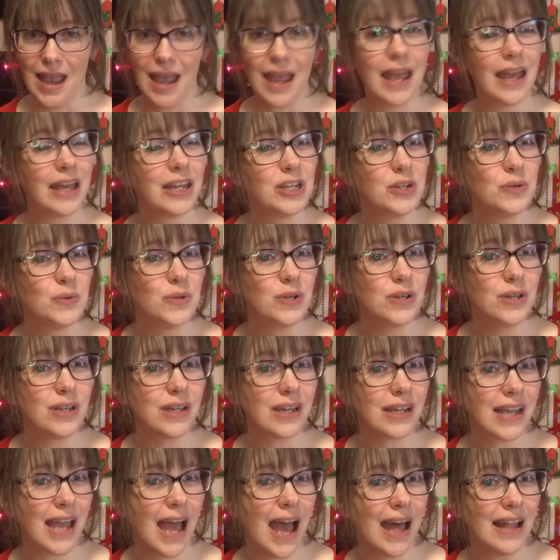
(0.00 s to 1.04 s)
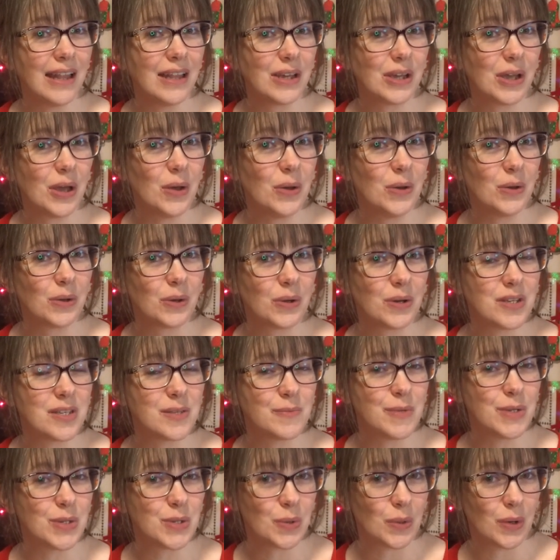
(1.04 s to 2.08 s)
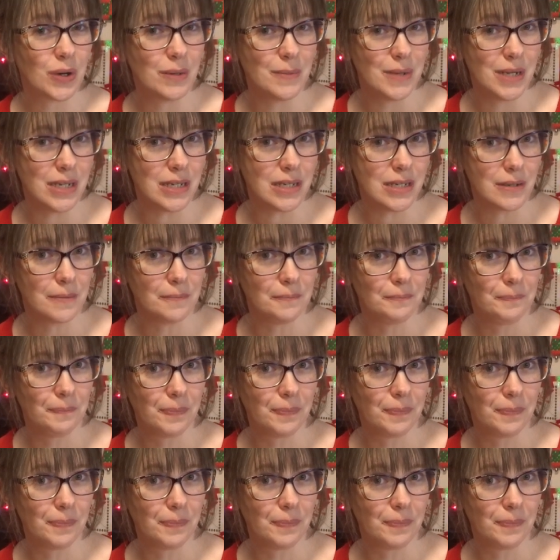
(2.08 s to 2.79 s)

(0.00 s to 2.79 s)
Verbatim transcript: annual calico Christmas ornament.